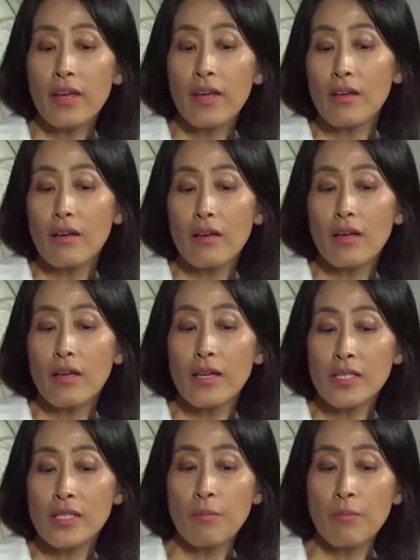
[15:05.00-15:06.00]
I think
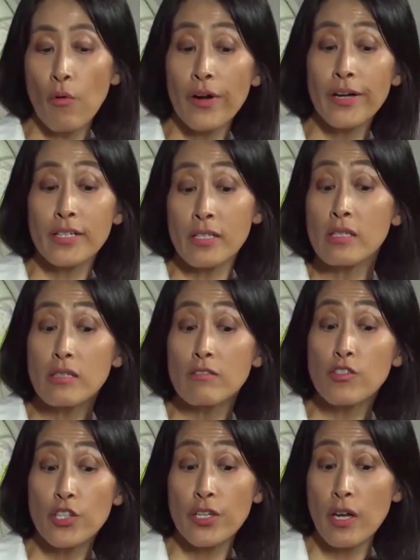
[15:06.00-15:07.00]
it is
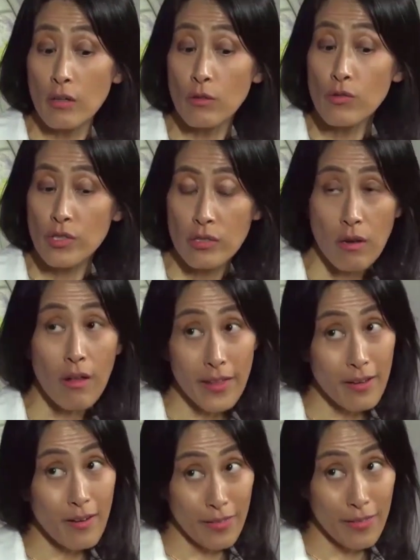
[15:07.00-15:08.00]
important to note
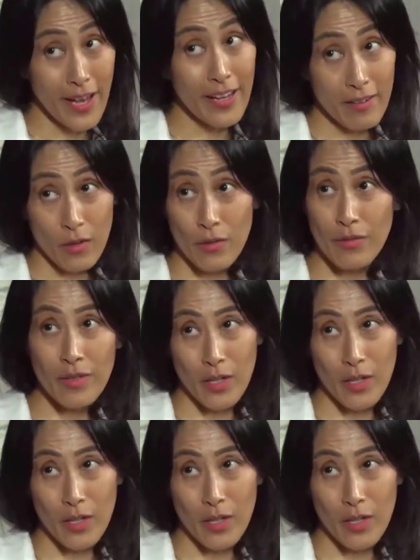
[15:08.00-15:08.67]
on on that note.